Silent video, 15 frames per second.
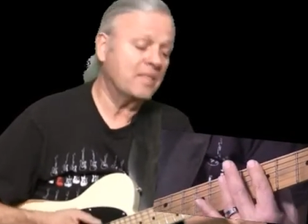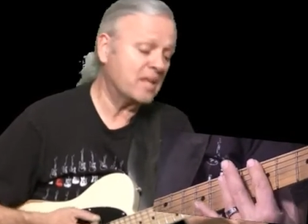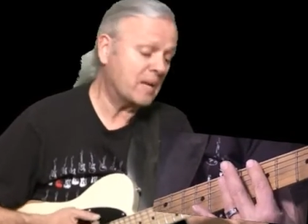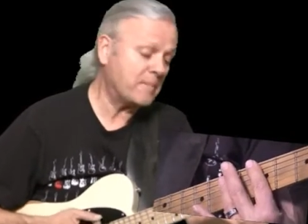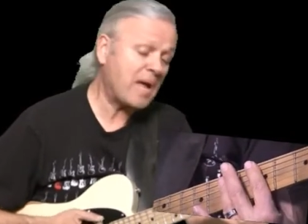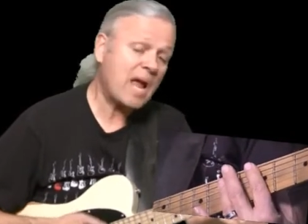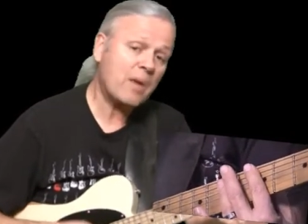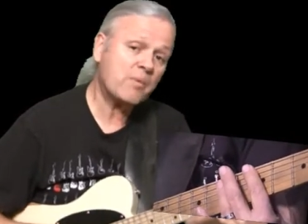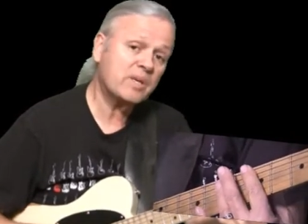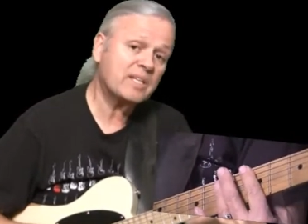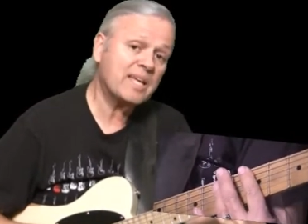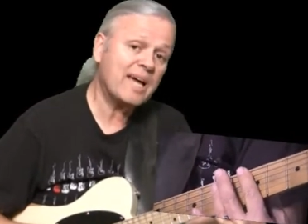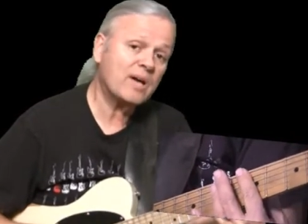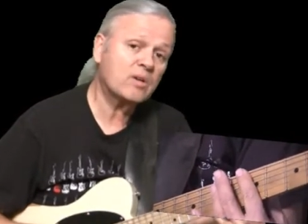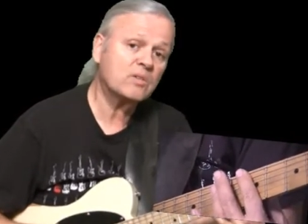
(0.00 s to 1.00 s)
I'm hammering
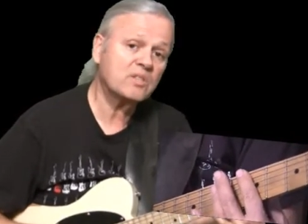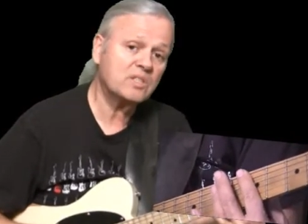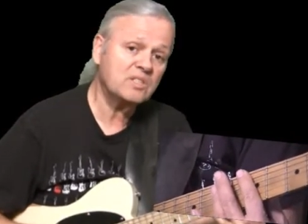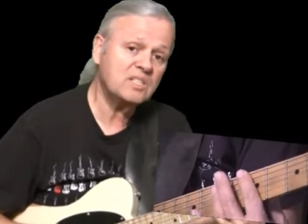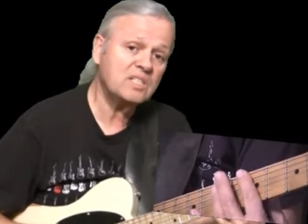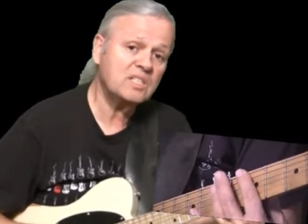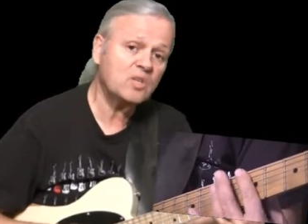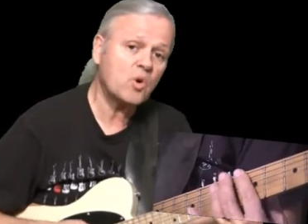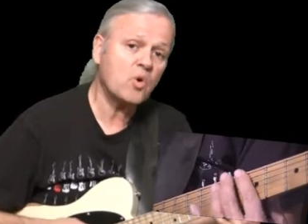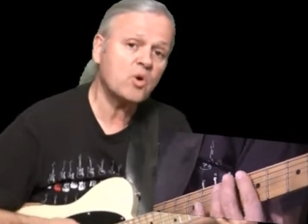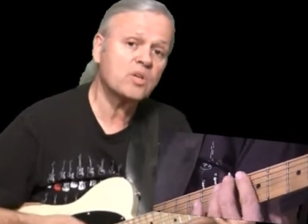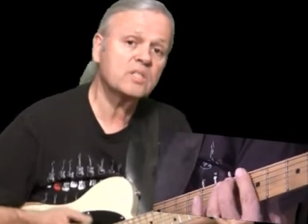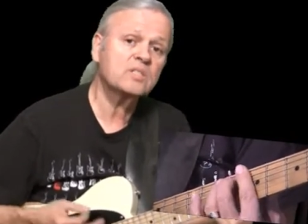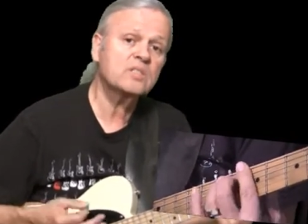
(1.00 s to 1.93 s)
down on the D chord.